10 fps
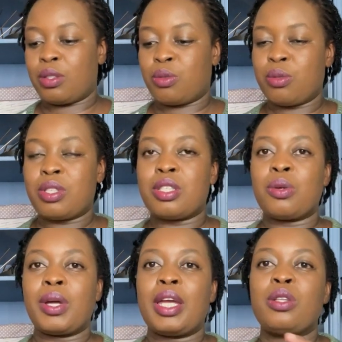
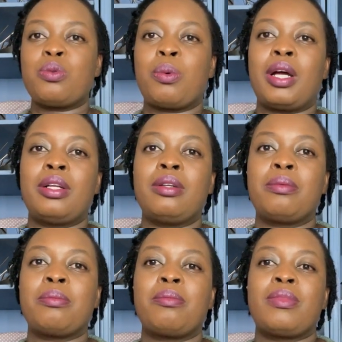2081
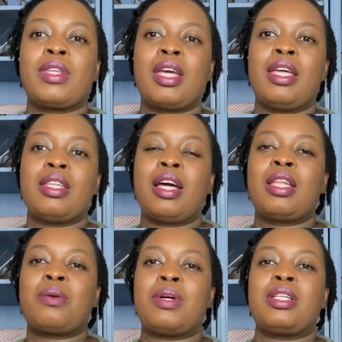and the
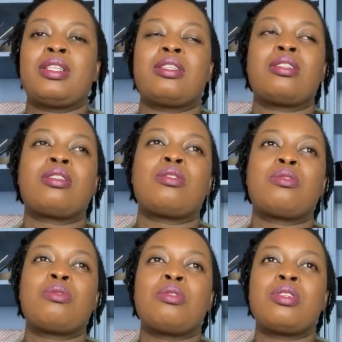other one is
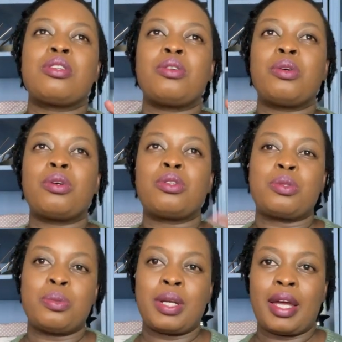
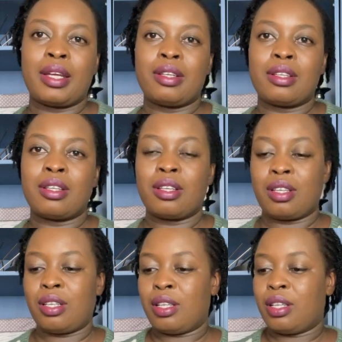2029.
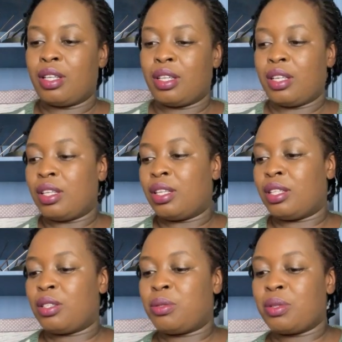
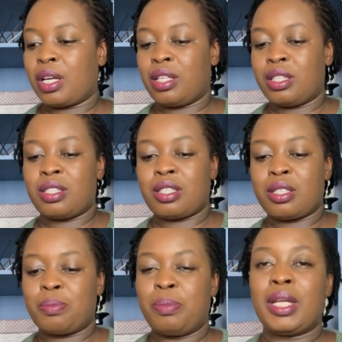The 2 colors
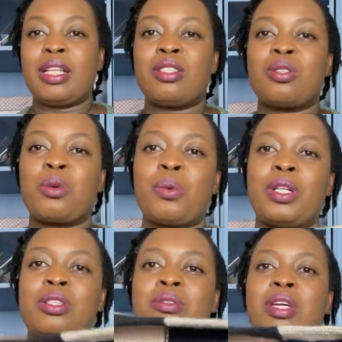just blend so
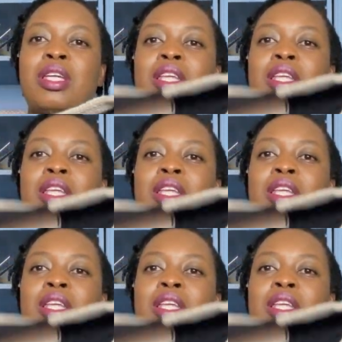well together.